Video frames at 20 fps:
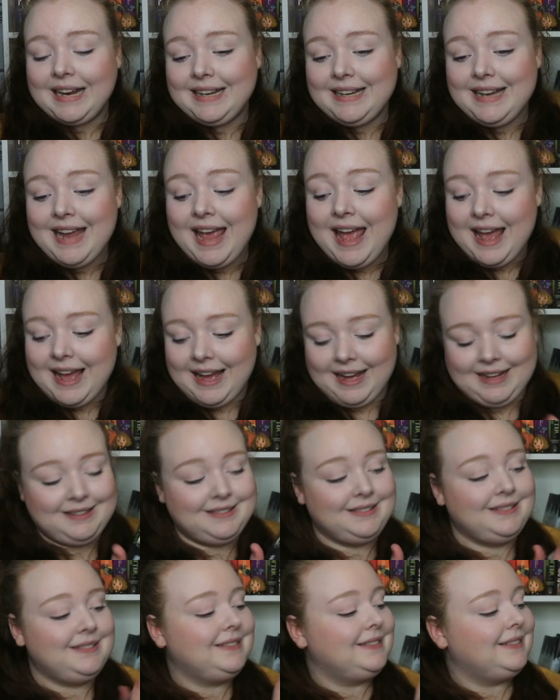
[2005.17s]
Yeah,
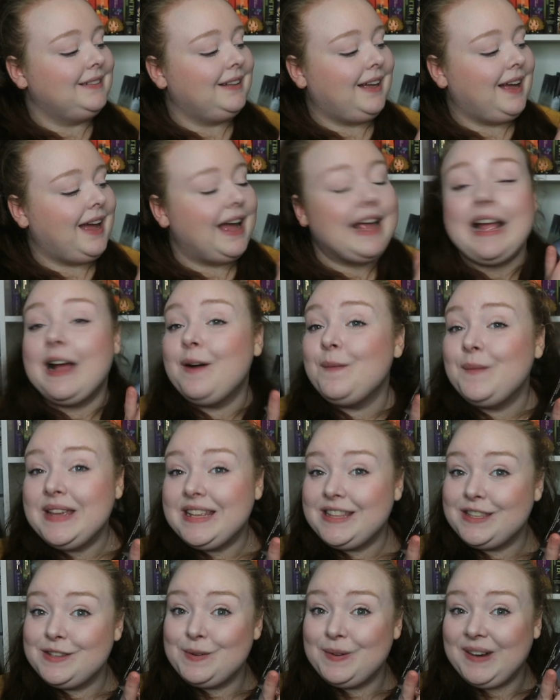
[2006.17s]
I can't
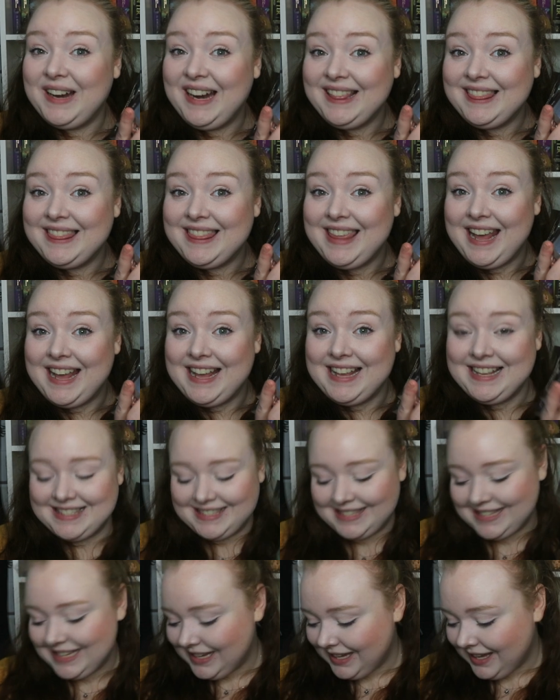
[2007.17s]
wait to read these.
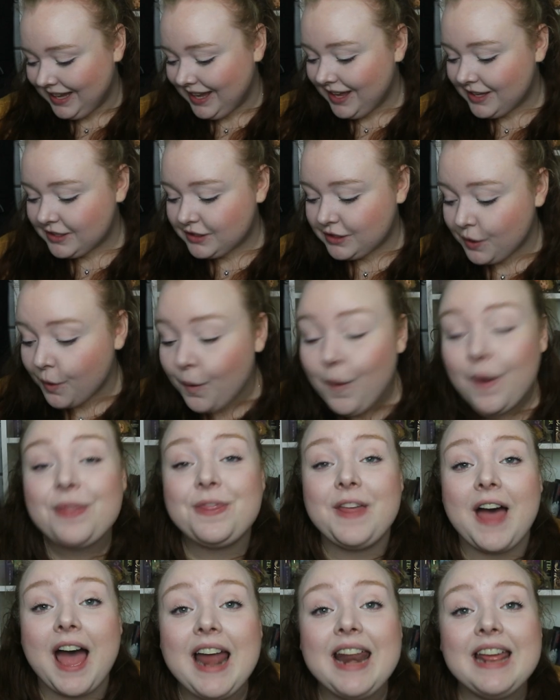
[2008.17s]
So
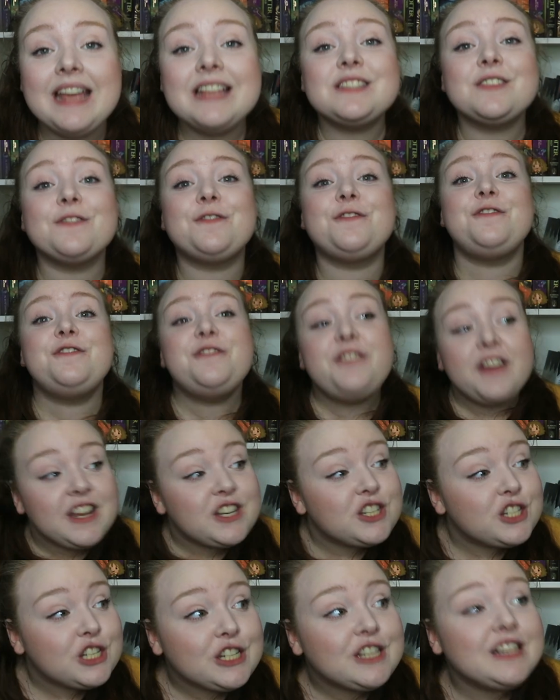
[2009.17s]
that is
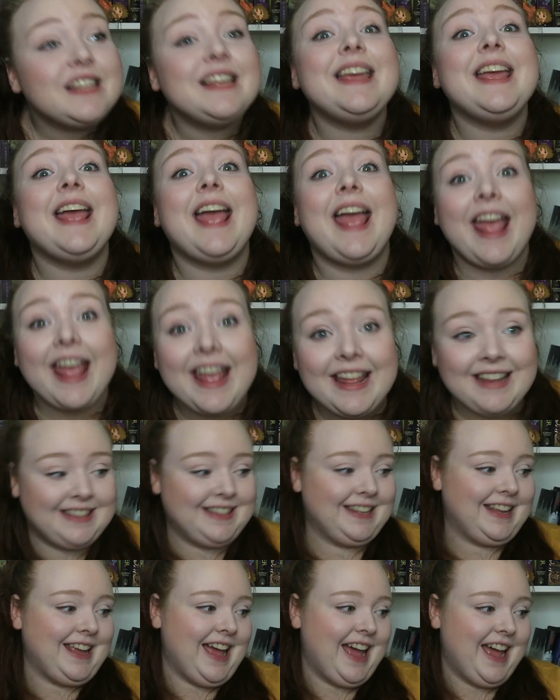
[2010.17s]
officially
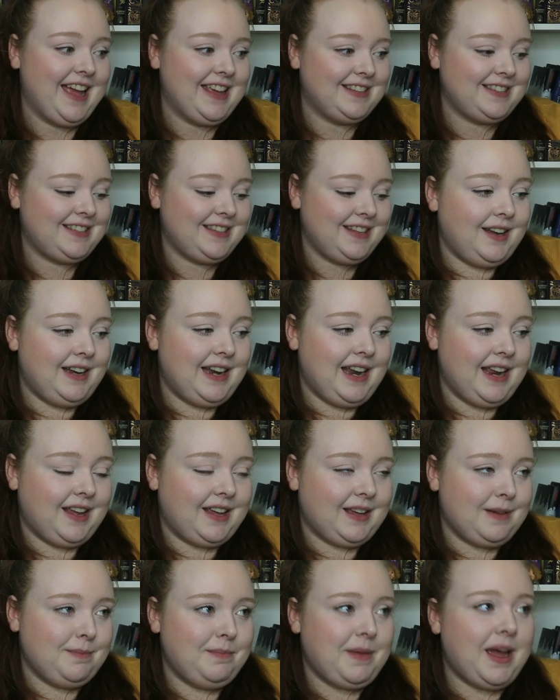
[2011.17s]
it, guys.
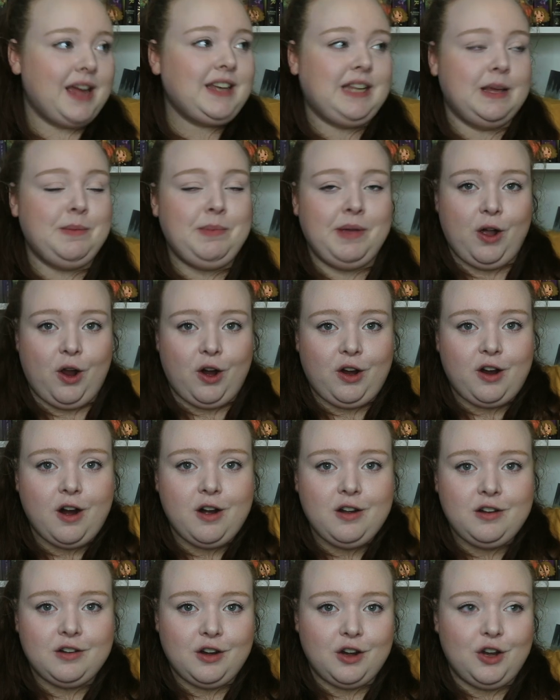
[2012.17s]
Like, my TBR
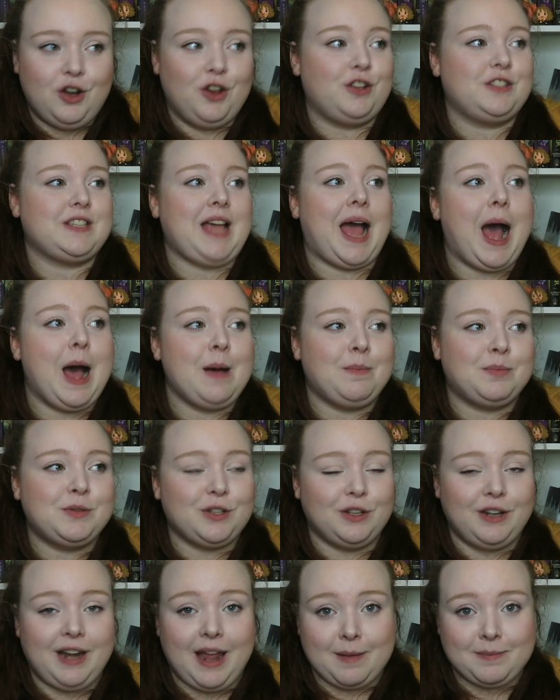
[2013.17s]
cart looks
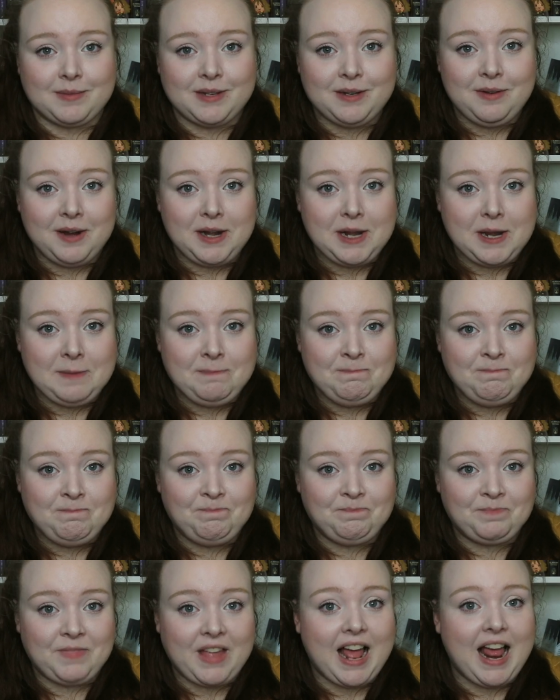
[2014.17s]
absolute empty right now.
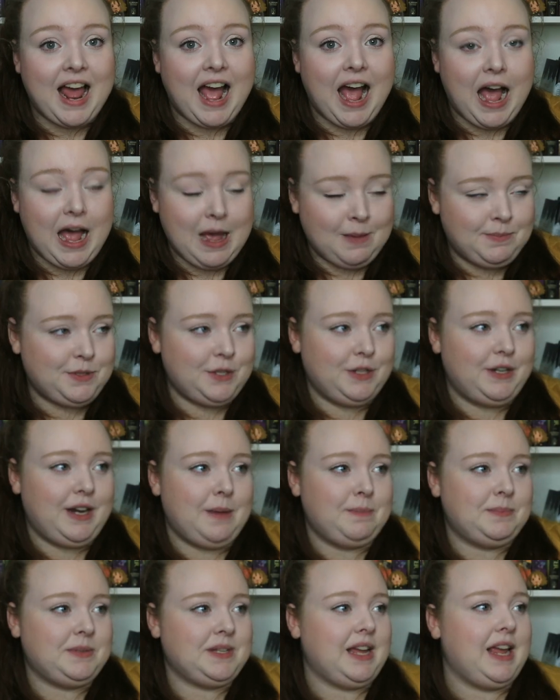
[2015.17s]
Absolute
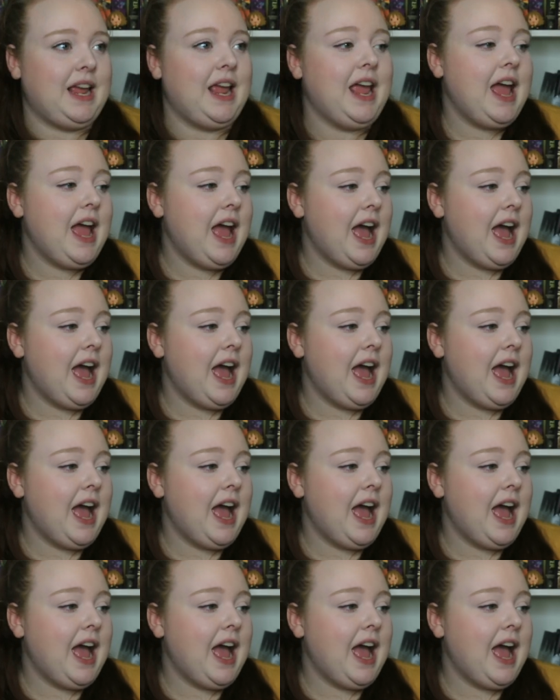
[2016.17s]
empty.